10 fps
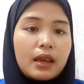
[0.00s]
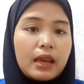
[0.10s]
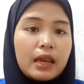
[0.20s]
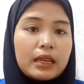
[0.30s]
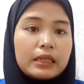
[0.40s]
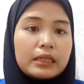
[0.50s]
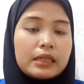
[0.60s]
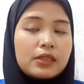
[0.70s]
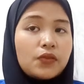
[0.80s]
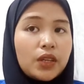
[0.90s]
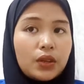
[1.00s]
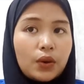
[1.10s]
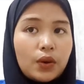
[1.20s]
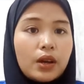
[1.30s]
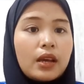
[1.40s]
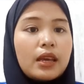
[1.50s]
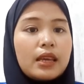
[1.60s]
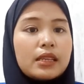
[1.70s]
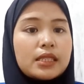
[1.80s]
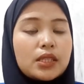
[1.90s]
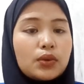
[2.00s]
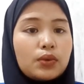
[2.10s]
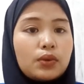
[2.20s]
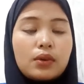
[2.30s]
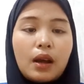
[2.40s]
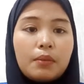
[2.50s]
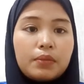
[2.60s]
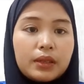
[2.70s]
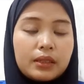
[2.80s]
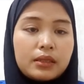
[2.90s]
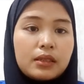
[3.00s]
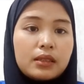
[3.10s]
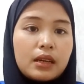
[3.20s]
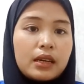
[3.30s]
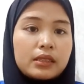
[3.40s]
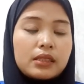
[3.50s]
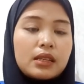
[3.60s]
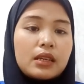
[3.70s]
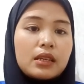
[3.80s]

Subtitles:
and this video is to complete the task